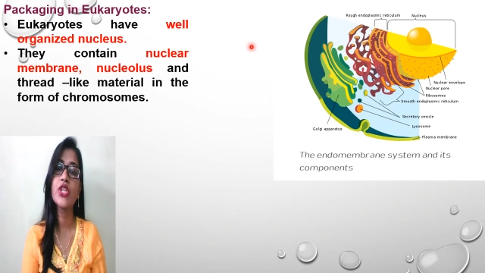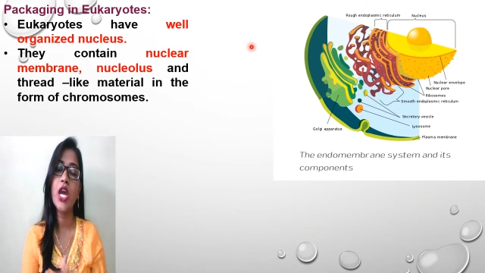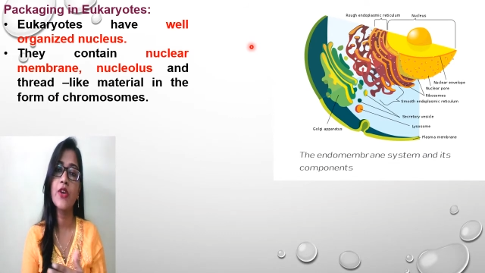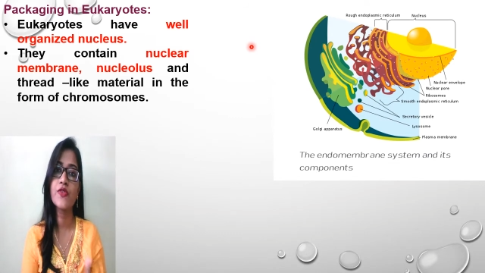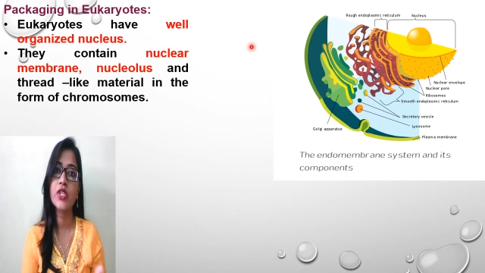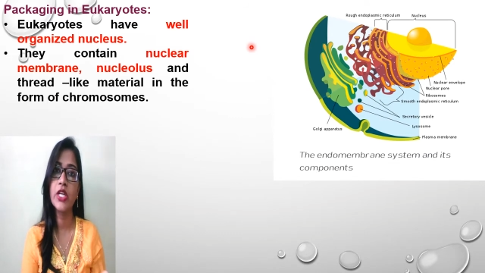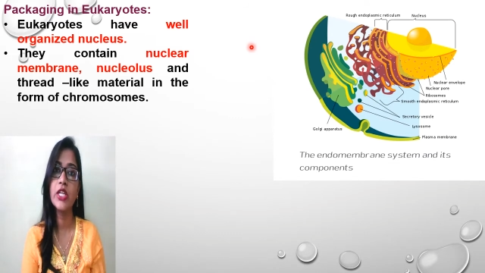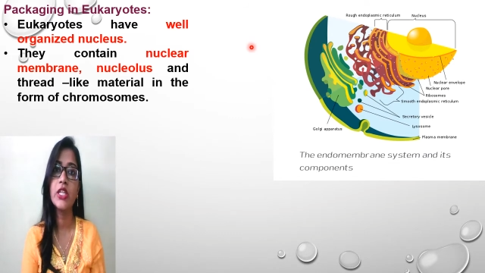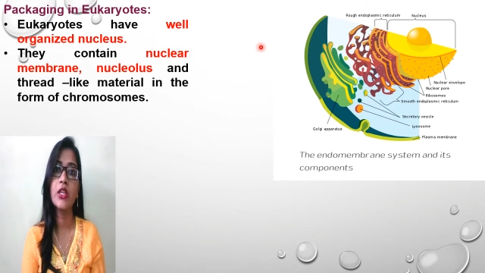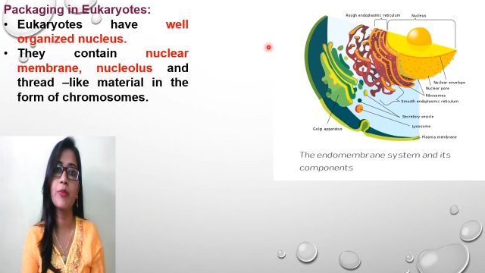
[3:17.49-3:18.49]
You have
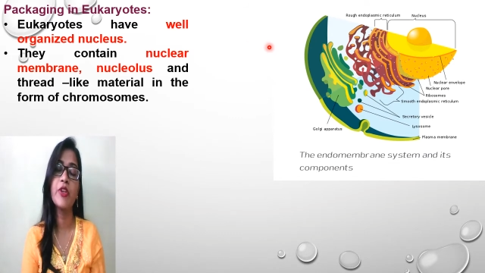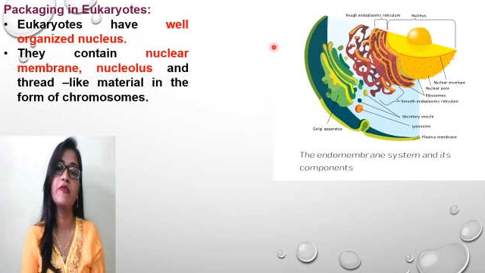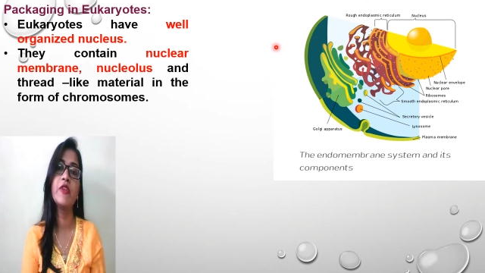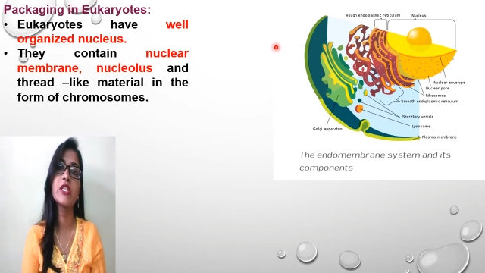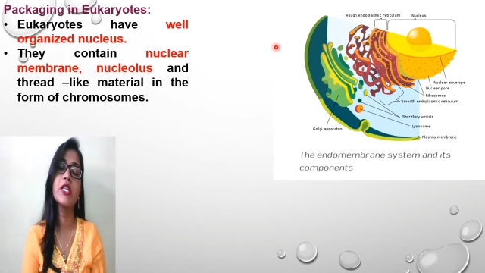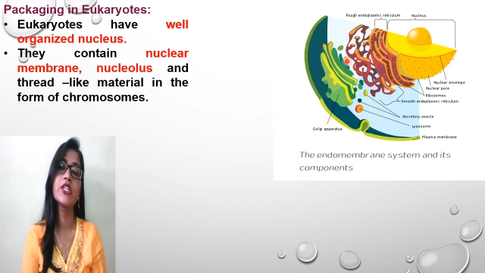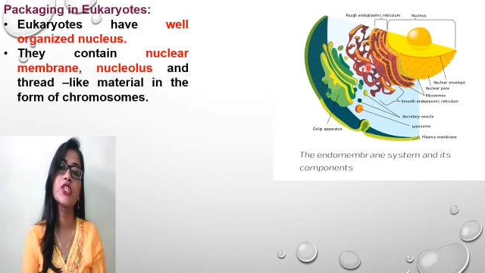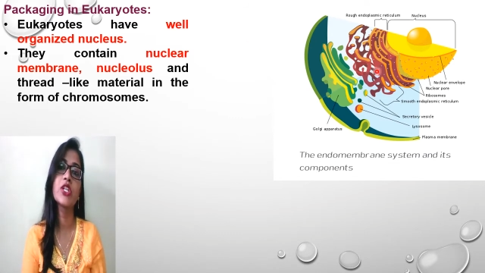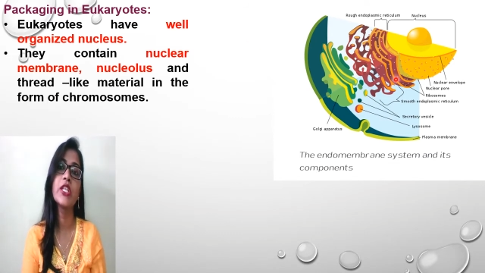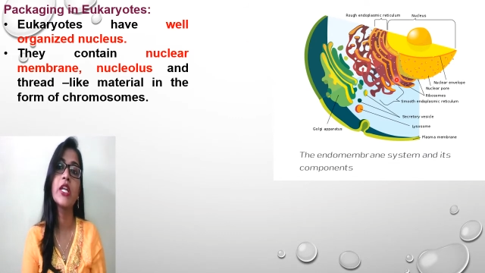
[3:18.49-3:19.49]
studied in the previous
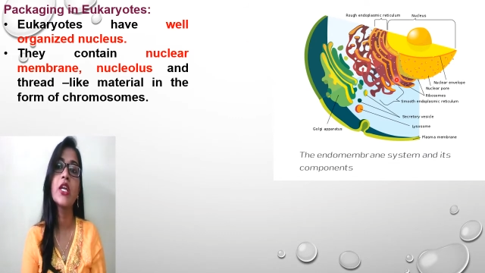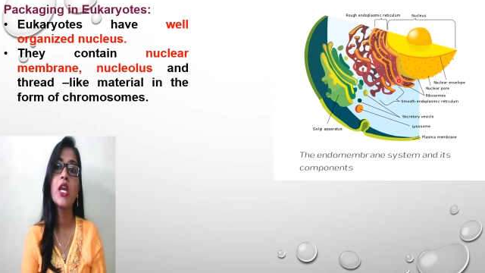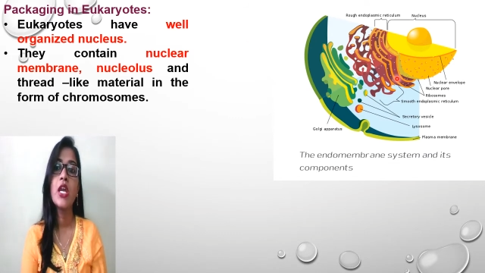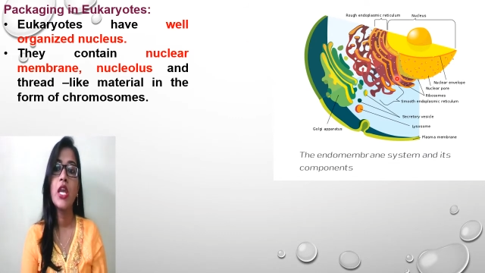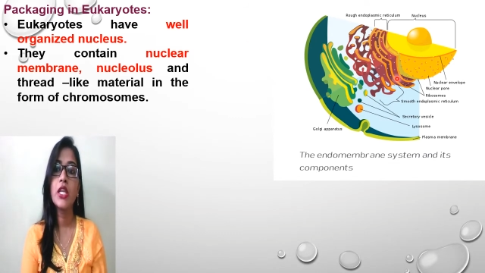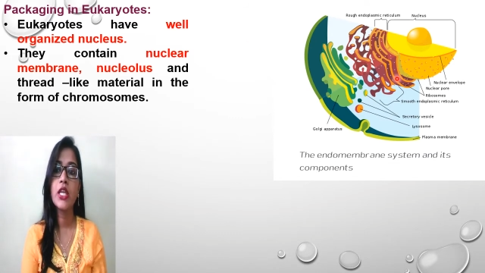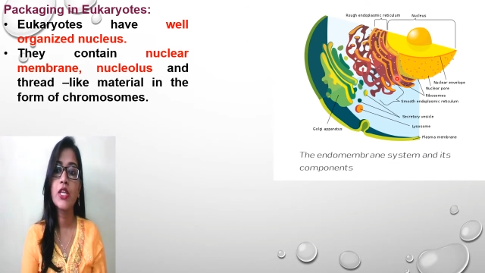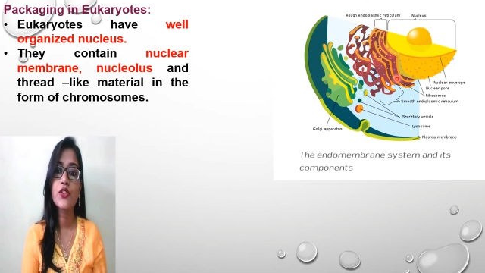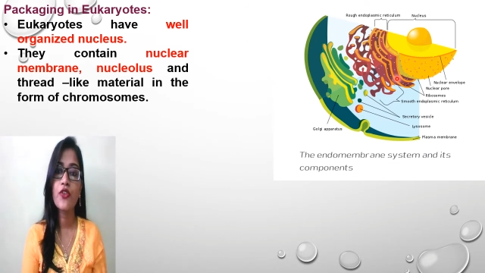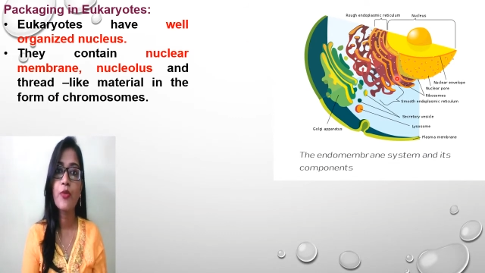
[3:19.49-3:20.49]
lecture that in
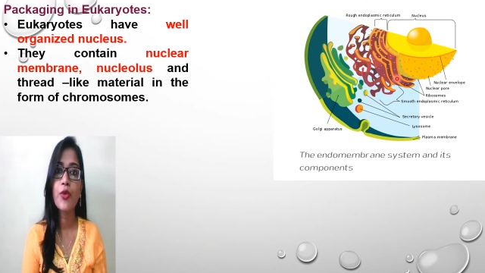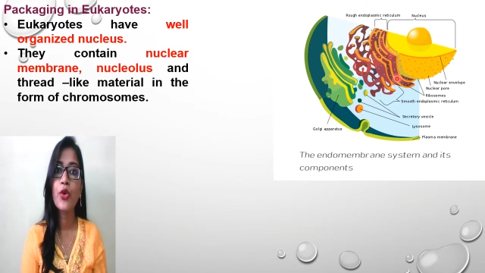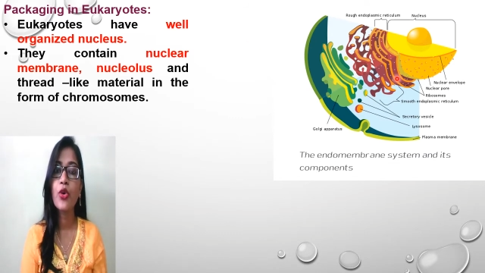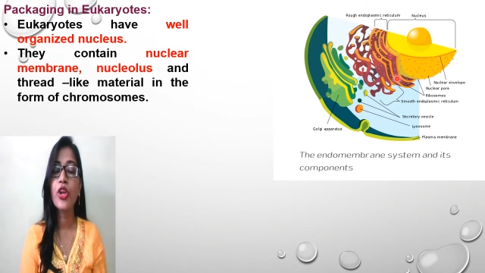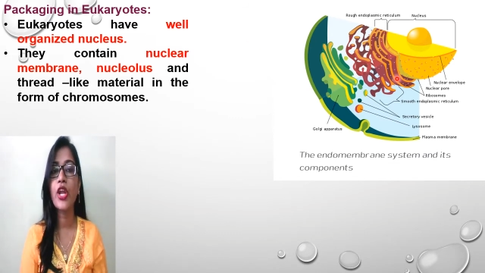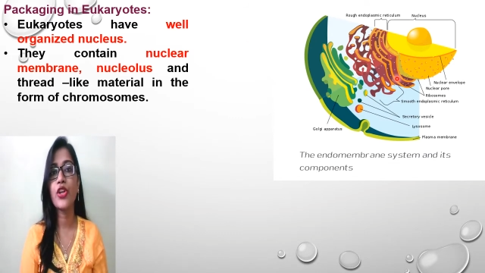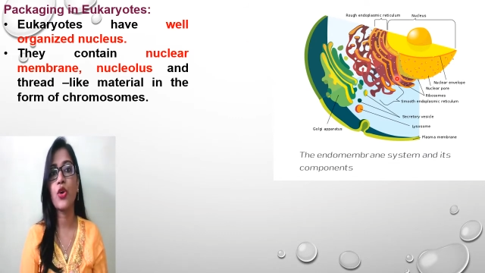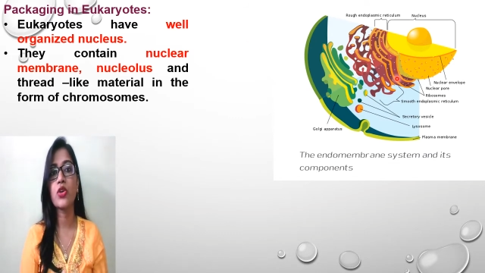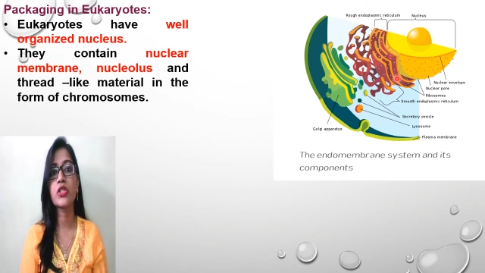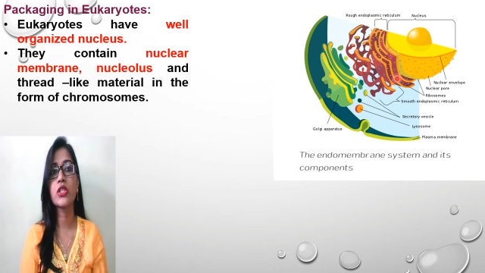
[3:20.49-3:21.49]
case of
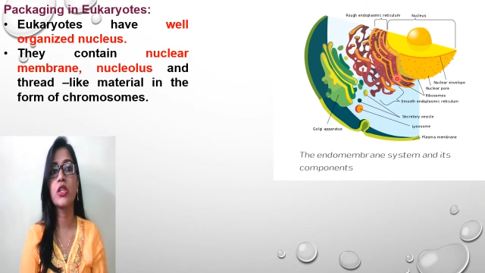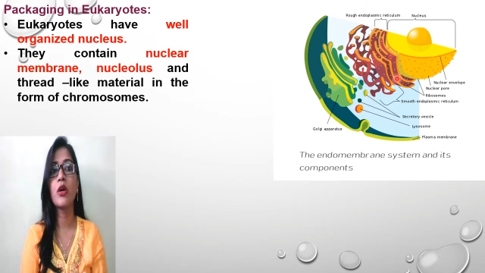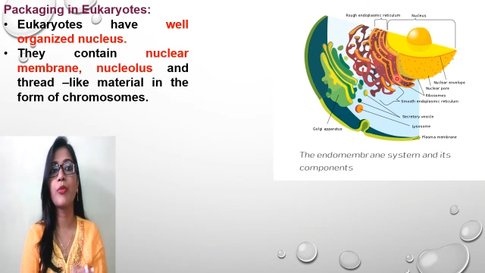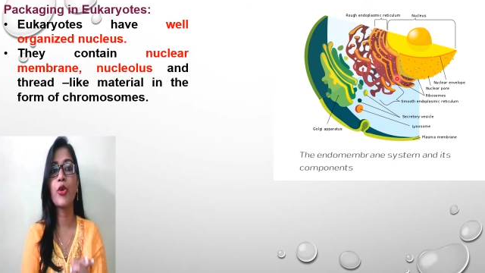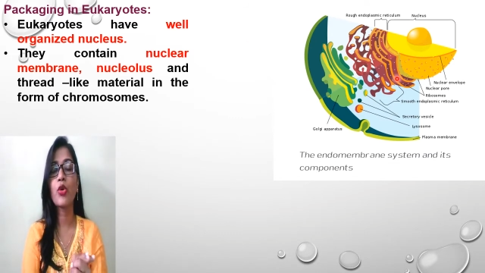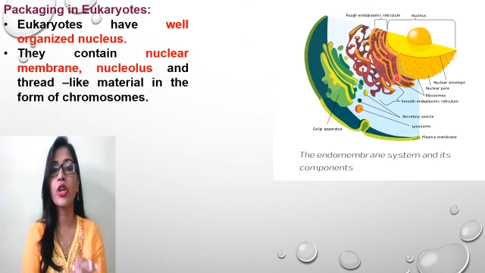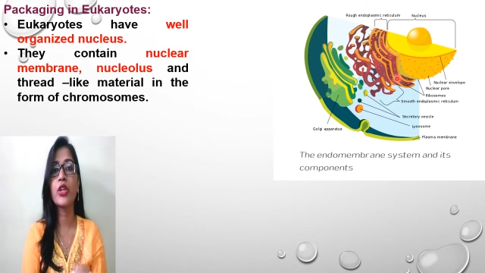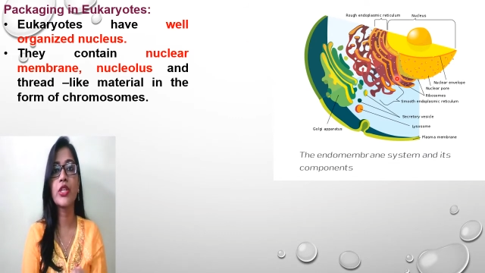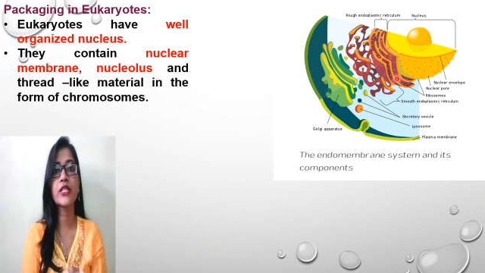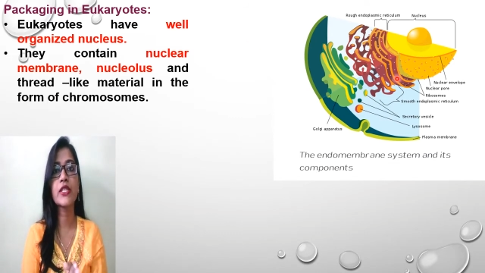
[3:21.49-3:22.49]
prokaryotes, the
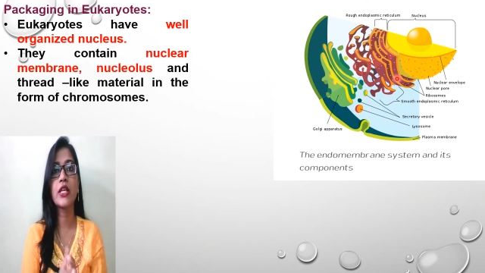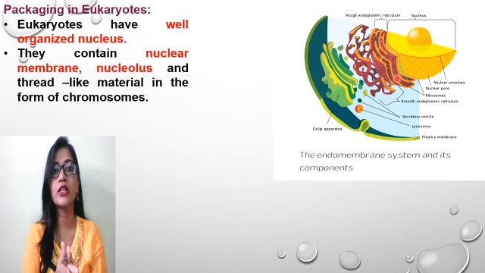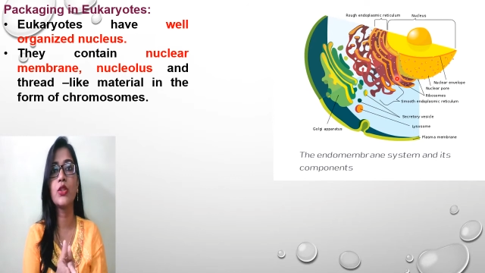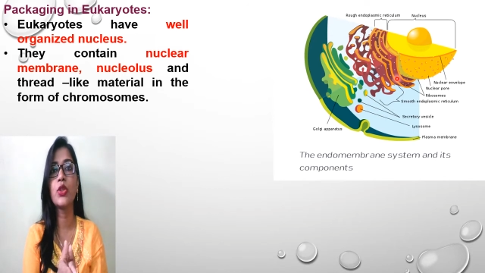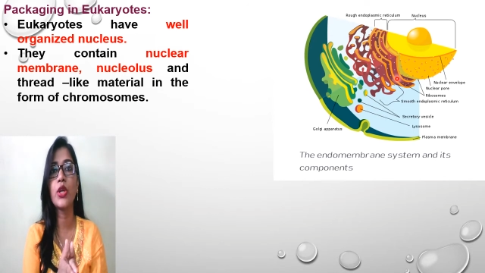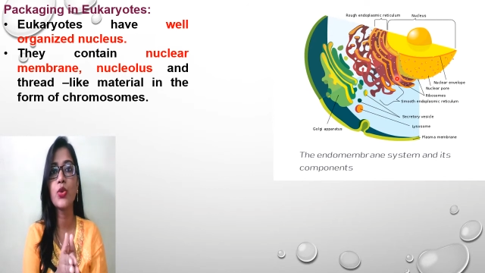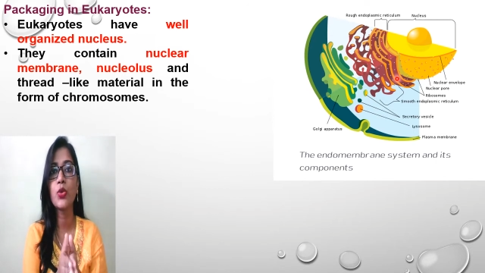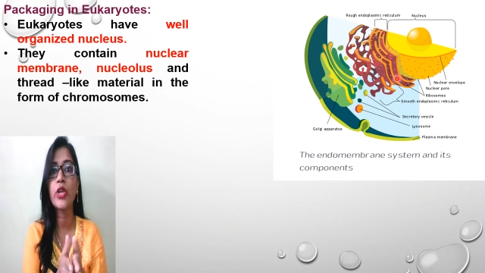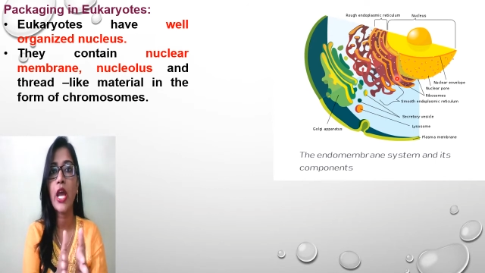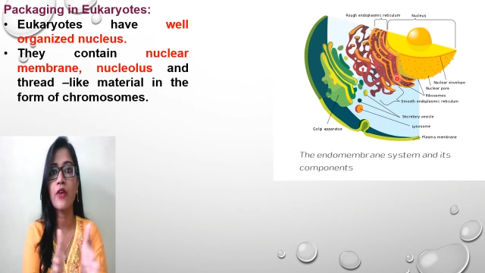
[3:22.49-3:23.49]
prokaryotic cell they
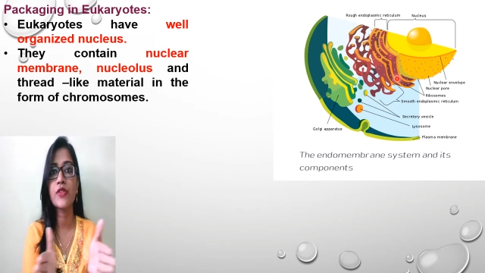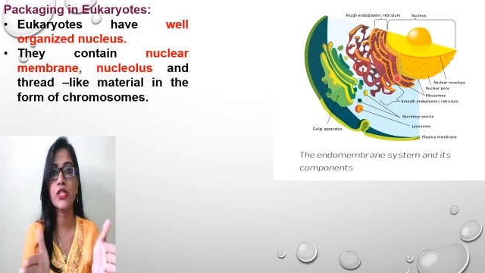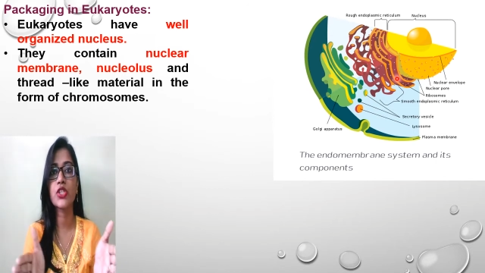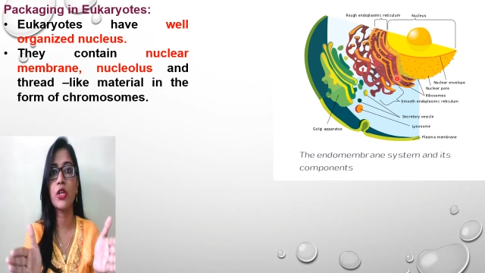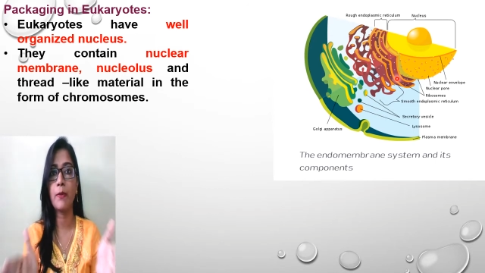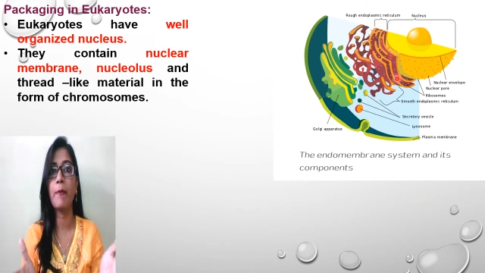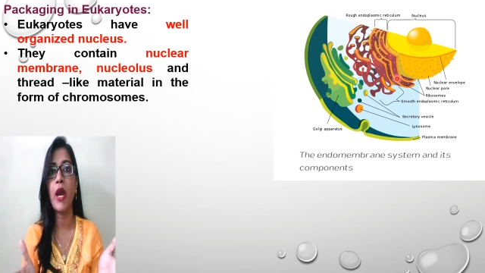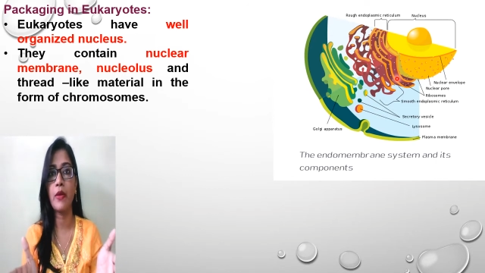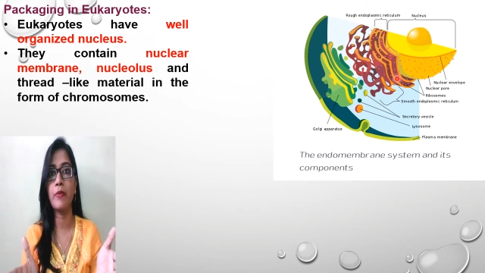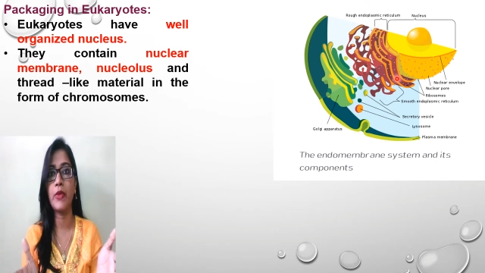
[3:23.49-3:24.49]
don't have such
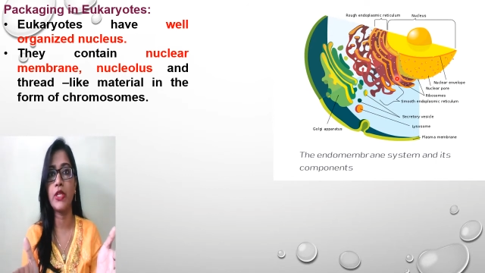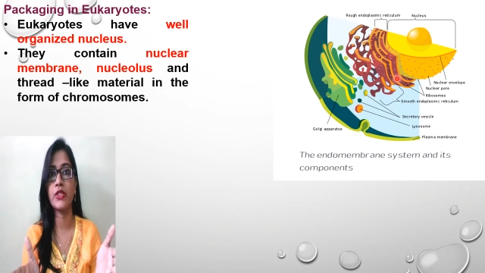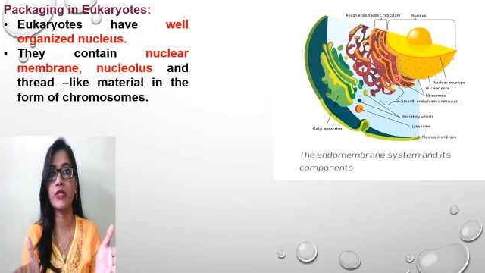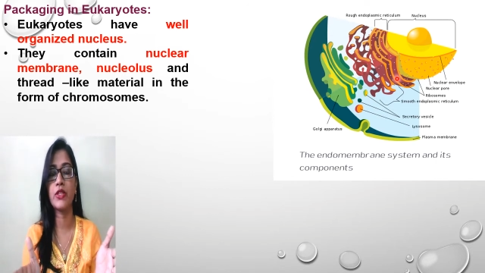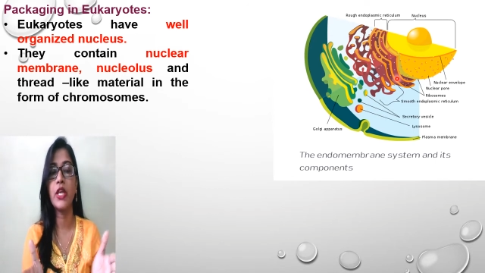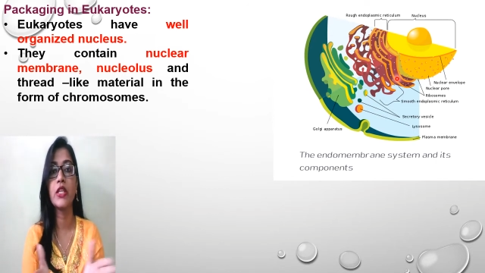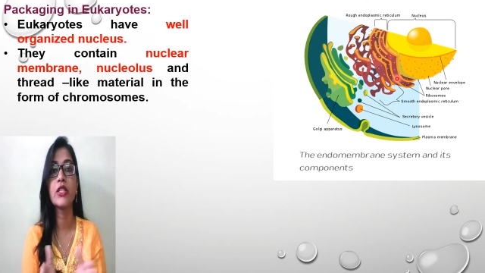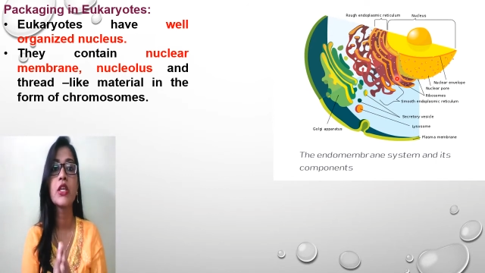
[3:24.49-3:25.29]
compartments, right?